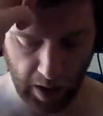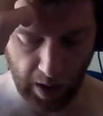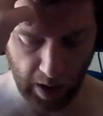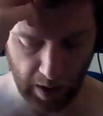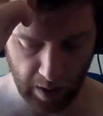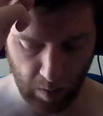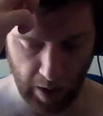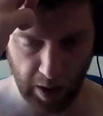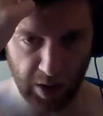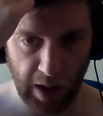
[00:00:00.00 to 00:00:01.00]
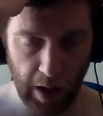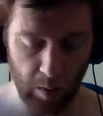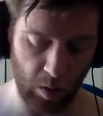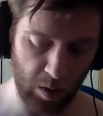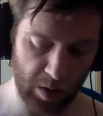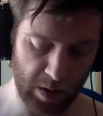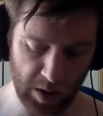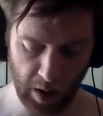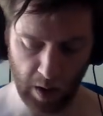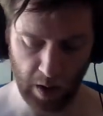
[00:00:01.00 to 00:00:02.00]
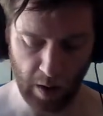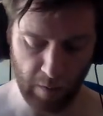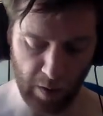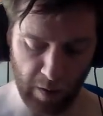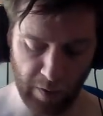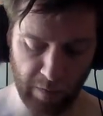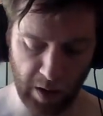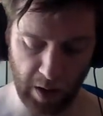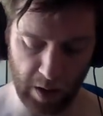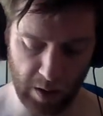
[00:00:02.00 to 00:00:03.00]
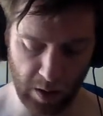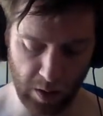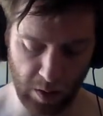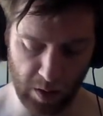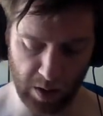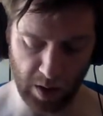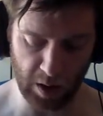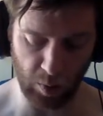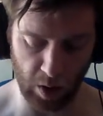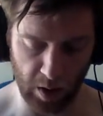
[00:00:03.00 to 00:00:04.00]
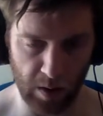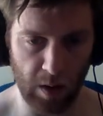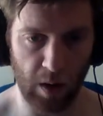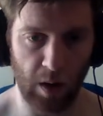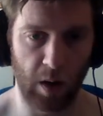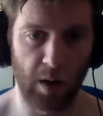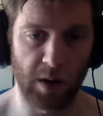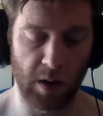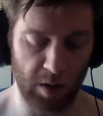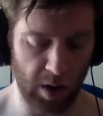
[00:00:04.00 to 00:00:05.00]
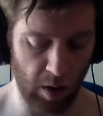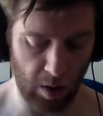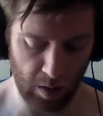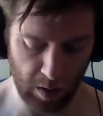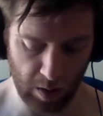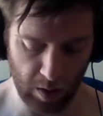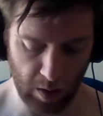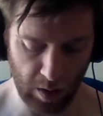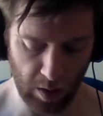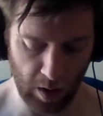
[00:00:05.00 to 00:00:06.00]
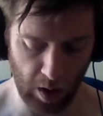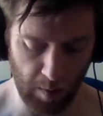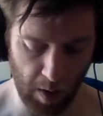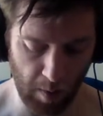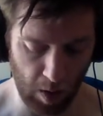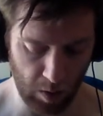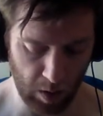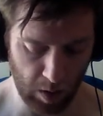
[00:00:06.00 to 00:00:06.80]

and the range on that was 350 to 6.00 mmol.